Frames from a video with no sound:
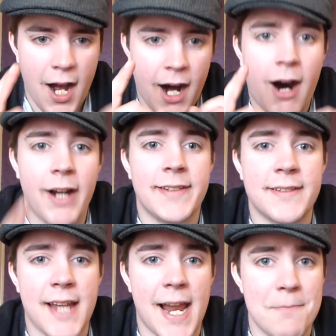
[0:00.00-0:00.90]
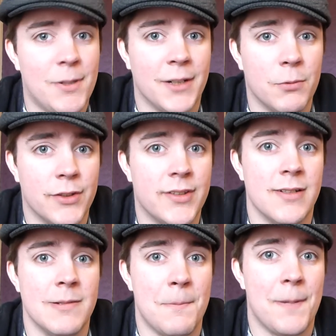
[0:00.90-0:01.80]
I stand by what
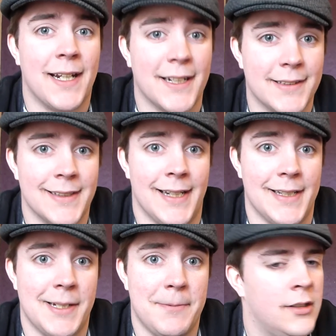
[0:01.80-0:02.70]
Simon Pegg said.